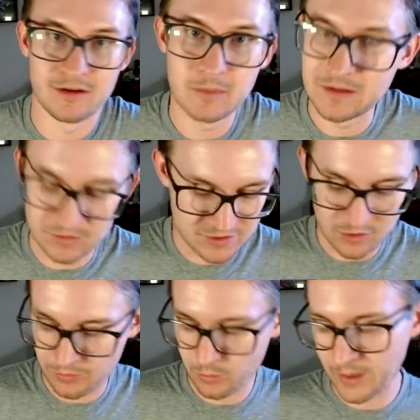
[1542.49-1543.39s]
I mean, there's
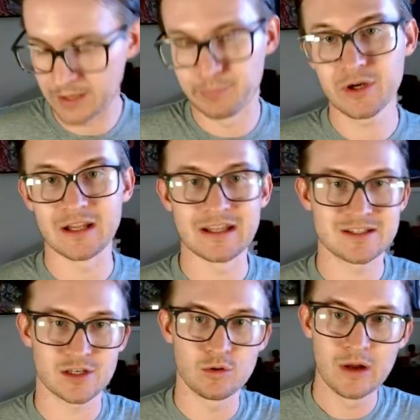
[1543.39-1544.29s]
no other way to put it. And
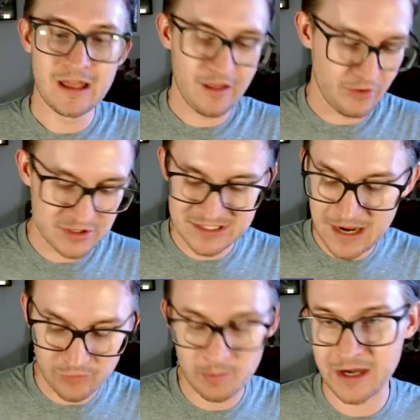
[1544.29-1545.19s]
so there has
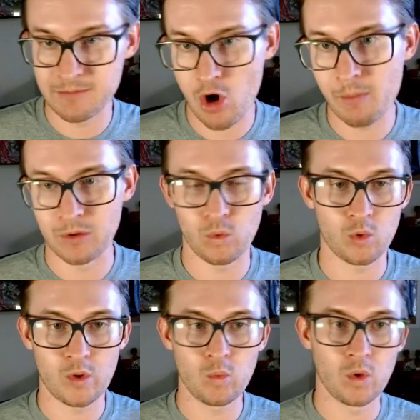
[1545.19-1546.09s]
never been a moment where
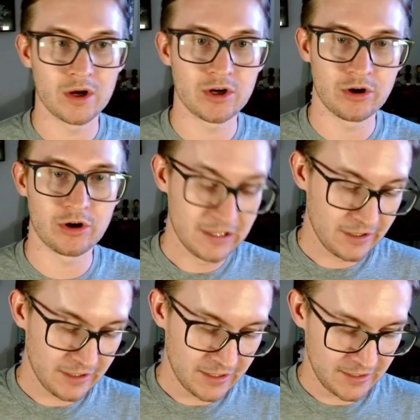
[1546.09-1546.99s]
we wondered,
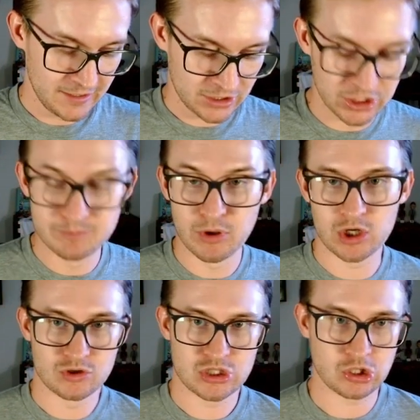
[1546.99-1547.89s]
could
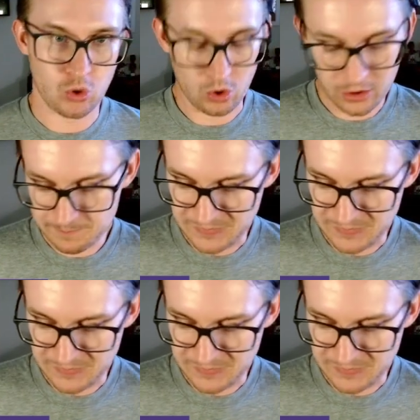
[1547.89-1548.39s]
Booker score?